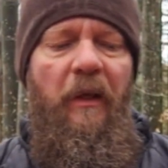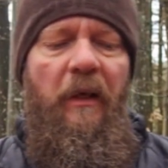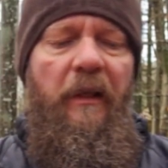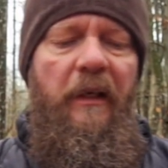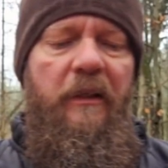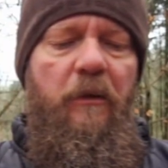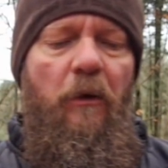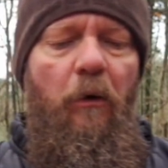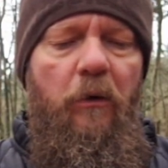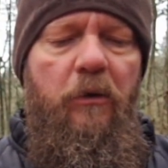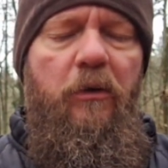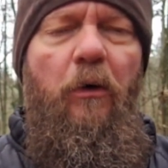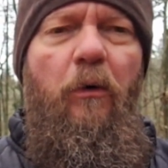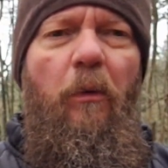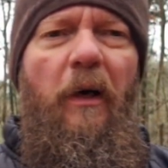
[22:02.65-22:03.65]
That's
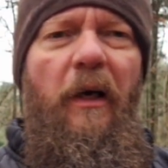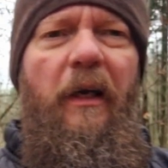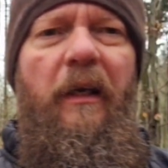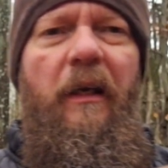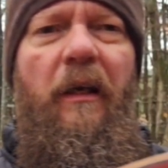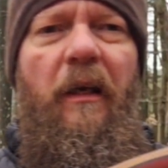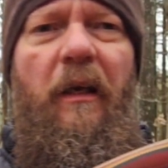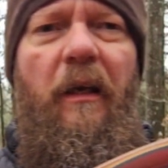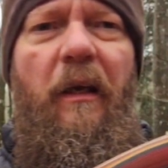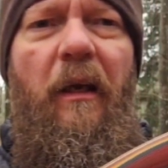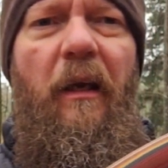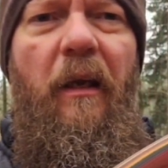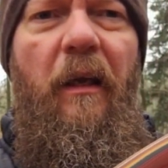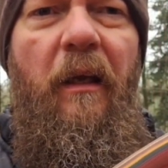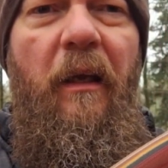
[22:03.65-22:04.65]
also
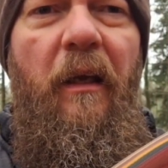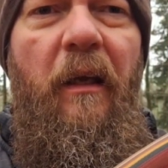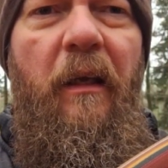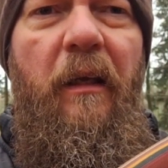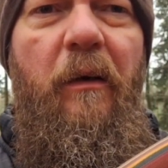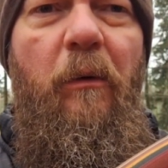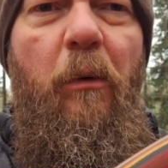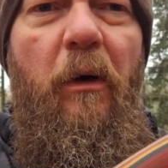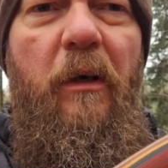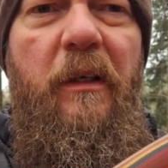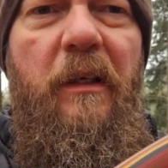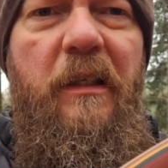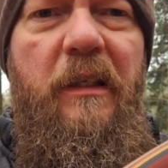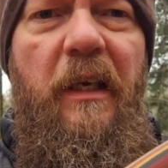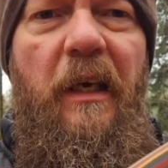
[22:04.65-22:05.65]
why he wants
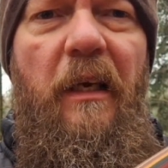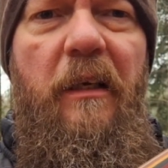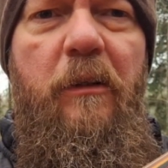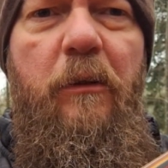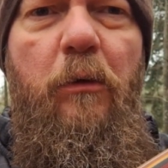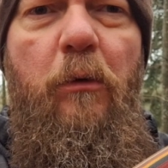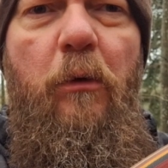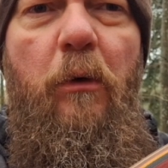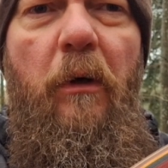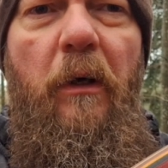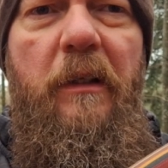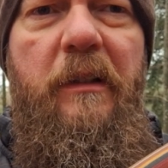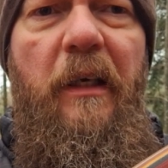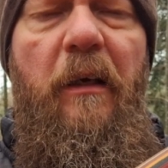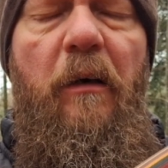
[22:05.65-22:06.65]
the scales to
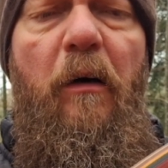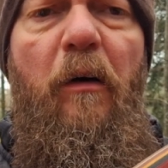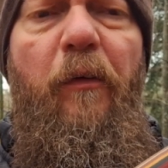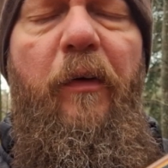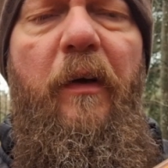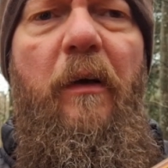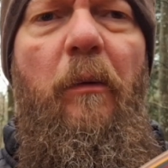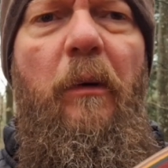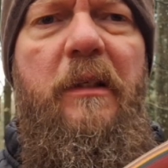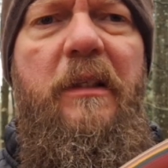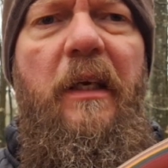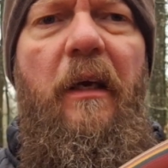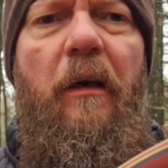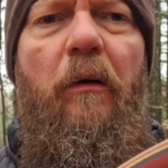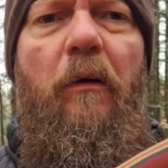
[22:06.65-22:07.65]
take off, he will
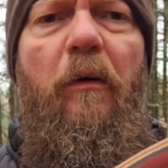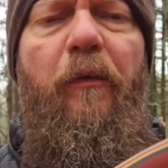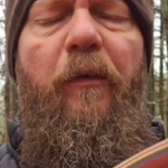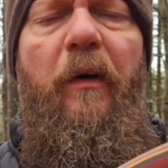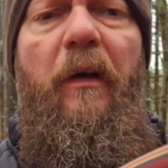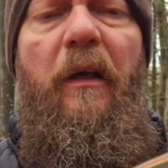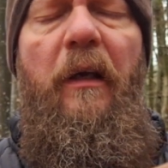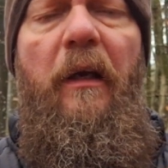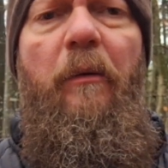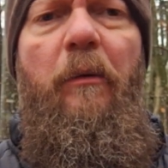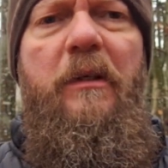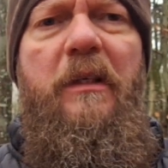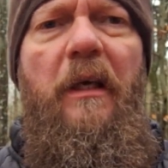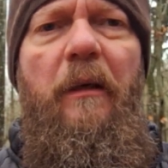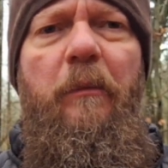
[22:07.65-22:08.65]
take it off every
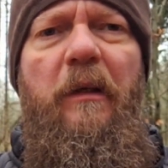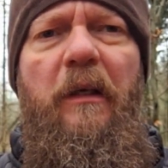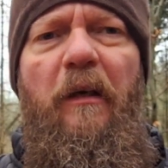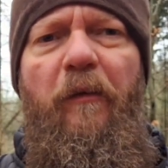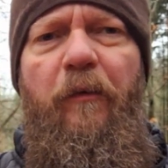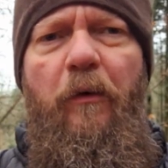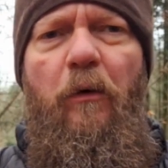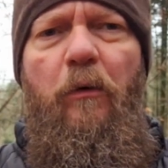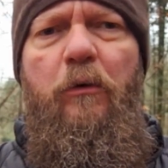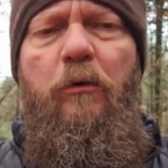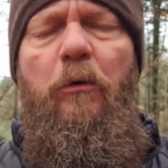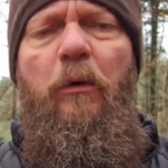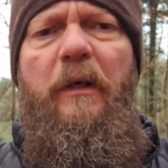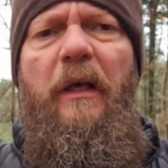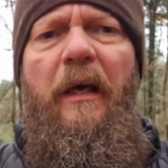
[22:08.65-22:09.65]
time he have go
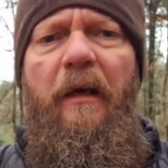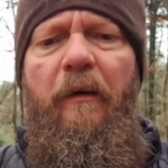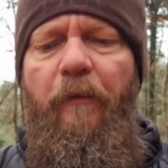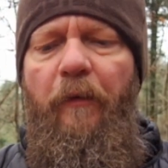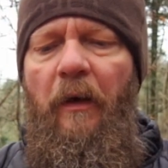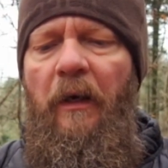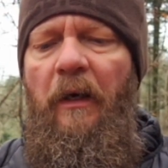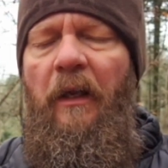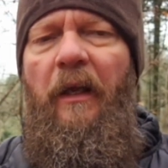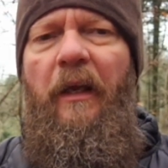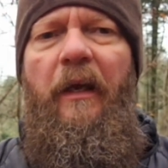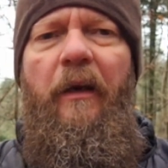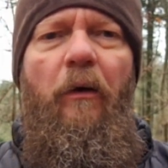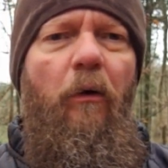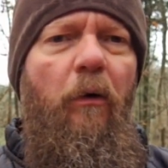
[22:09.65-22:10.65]
to a dive
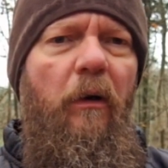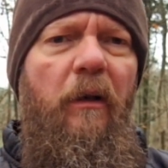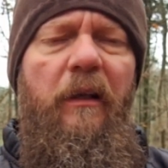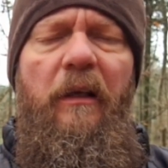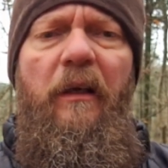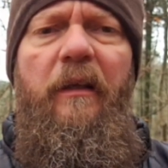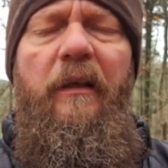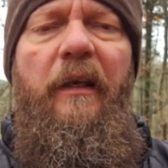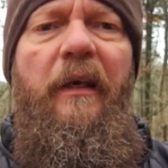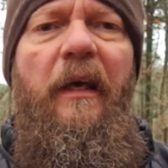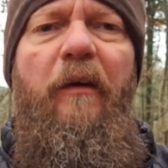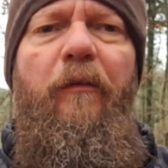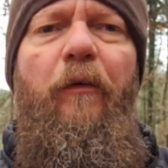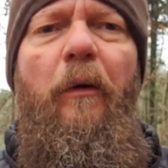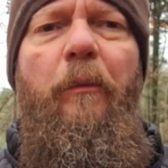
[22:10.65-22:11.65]
and oil the
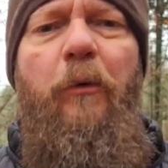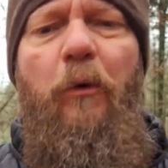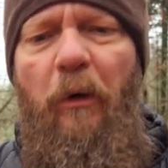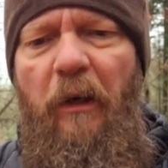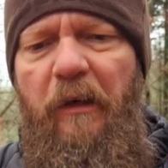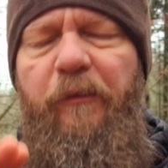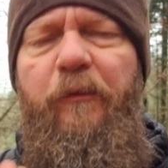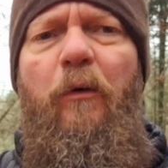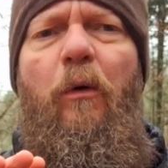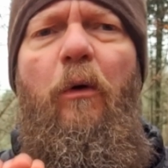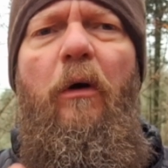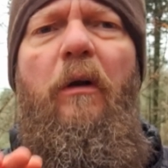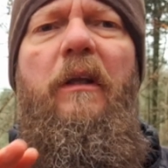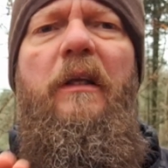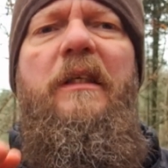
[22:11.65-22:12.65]
knife up. You have to
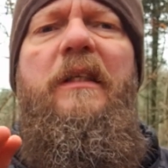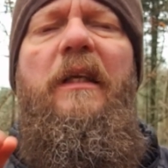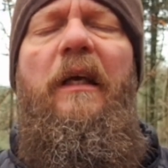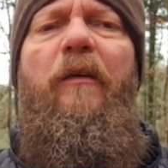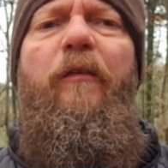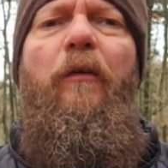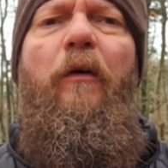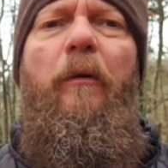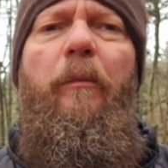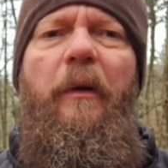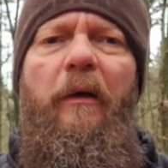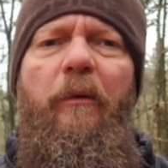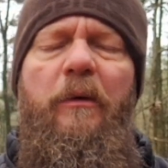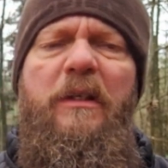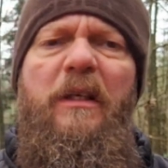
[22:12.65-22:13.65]
oil this knife up
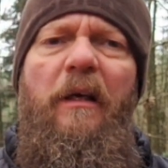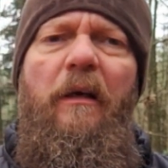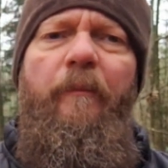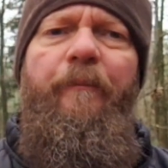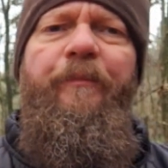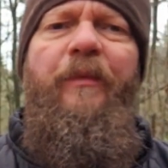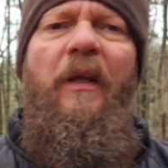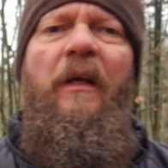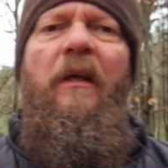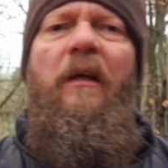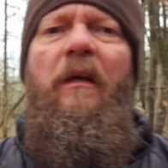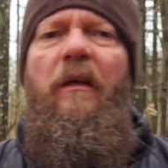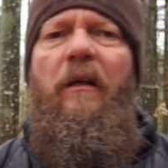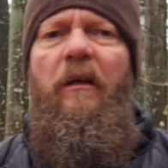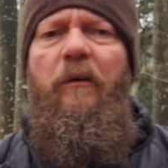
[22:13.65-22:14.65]
every time
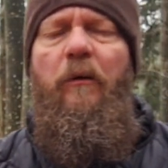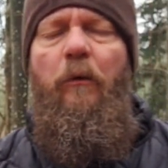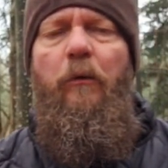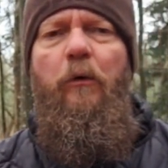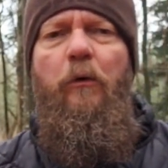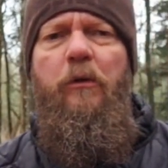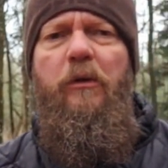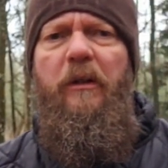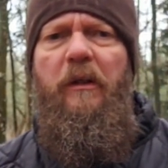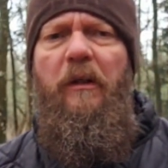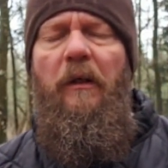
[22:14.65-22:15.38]
you use it.